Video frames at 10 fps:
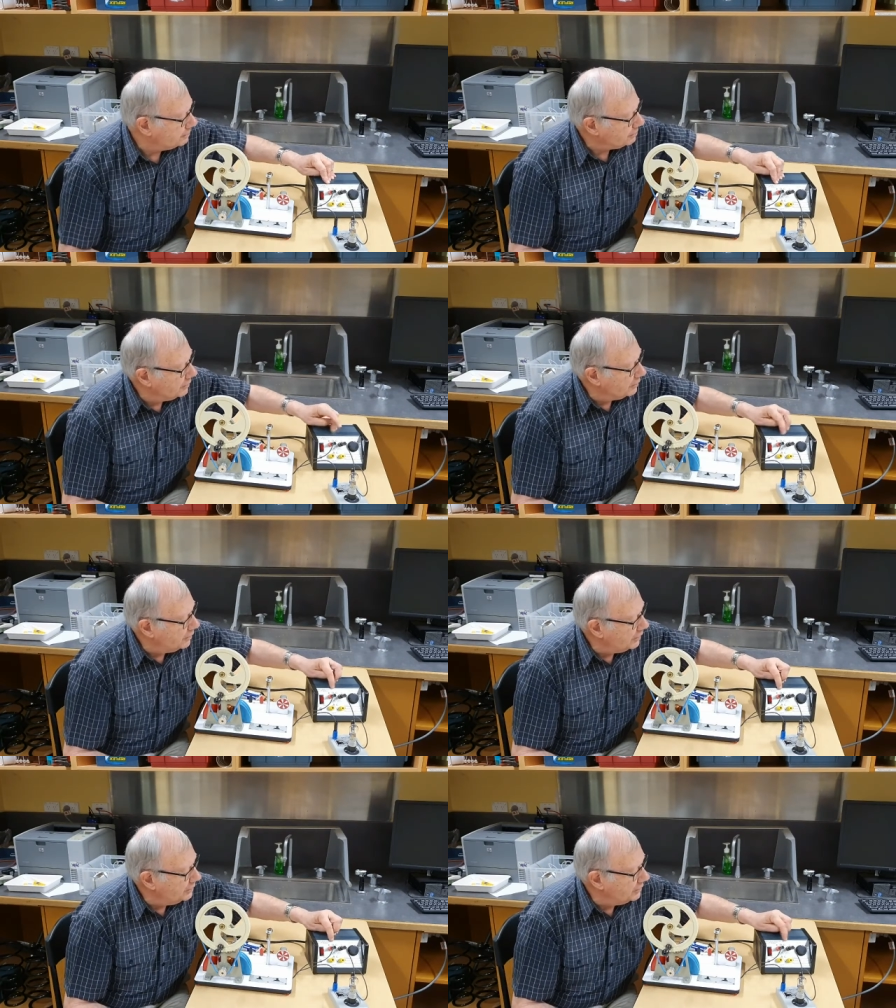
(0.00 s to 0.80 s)
the
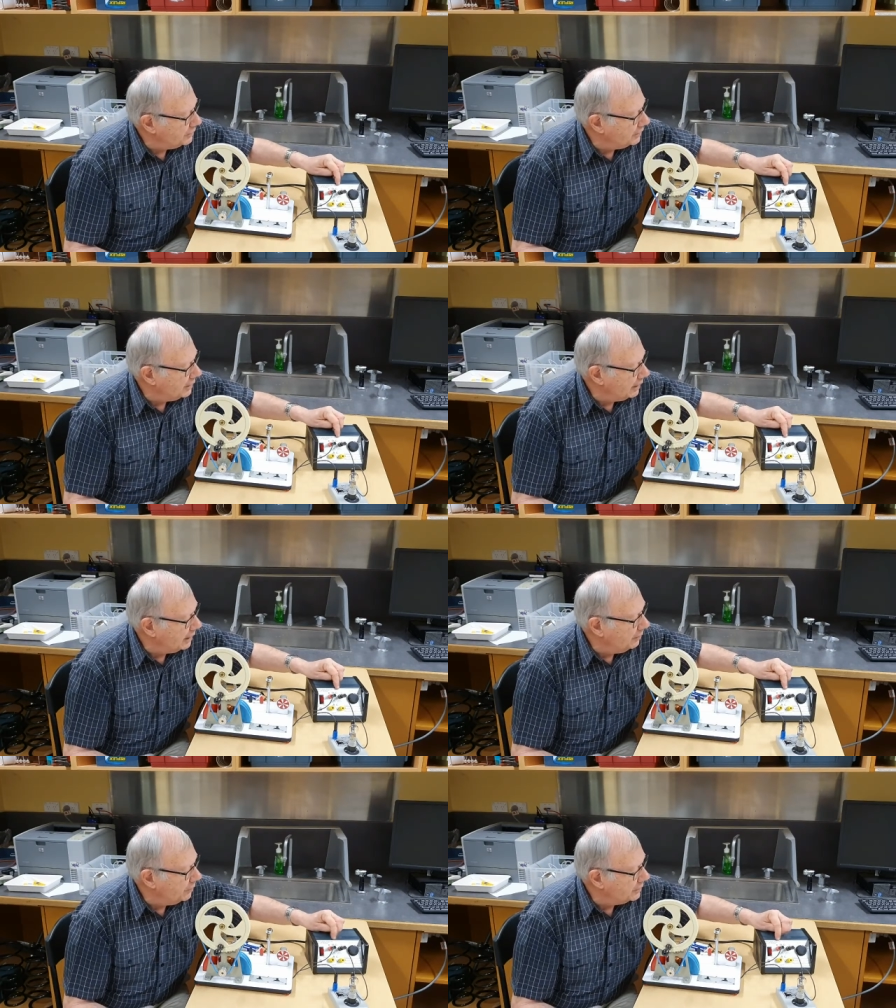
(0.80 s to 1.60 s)
DC here,
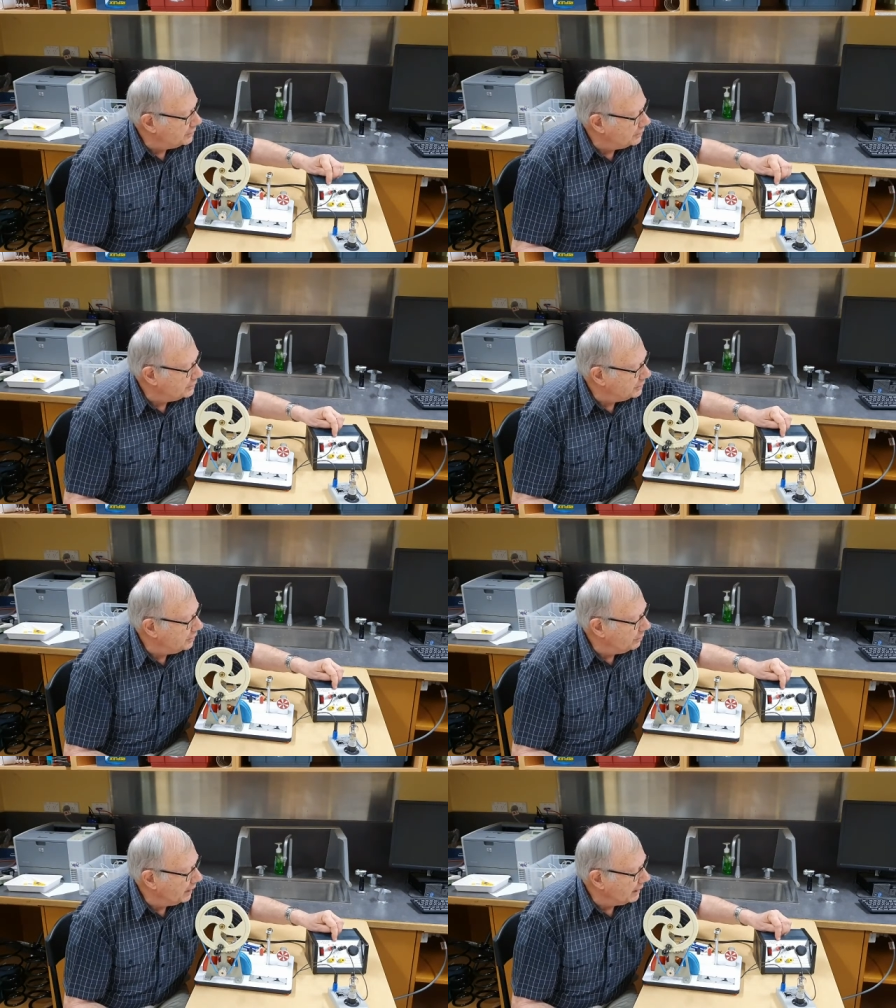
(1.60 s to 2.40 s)
which is
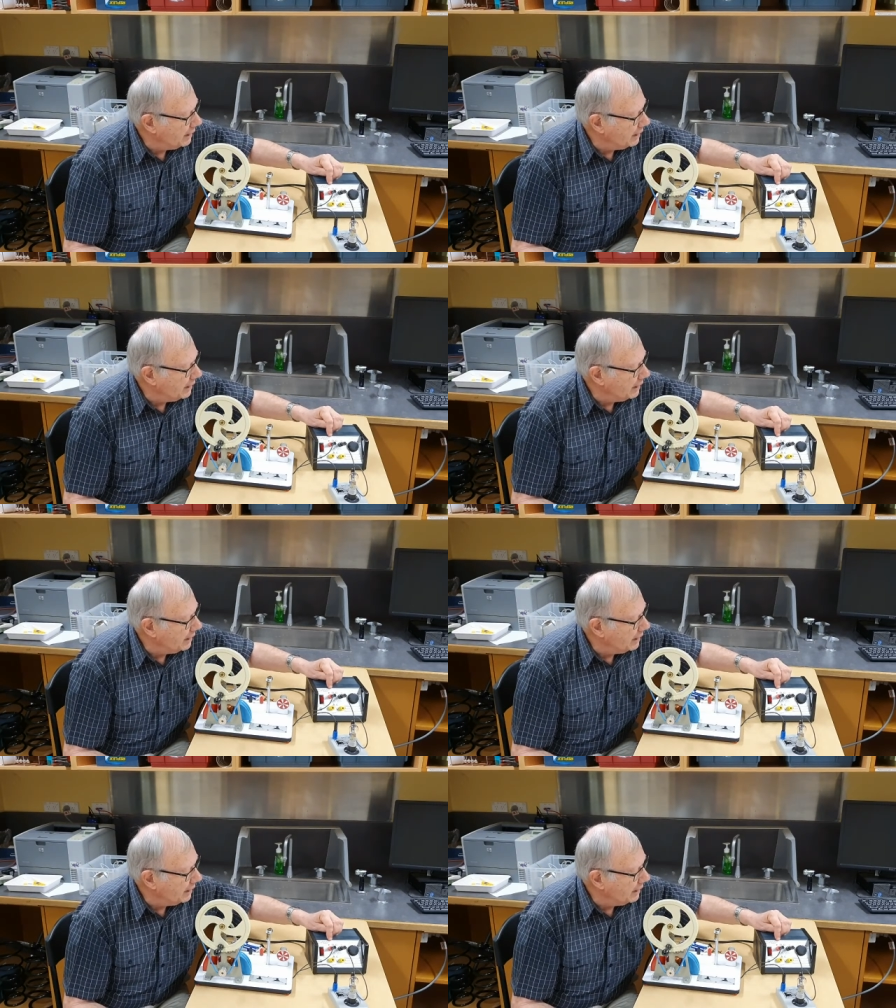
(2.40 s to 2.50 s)
direct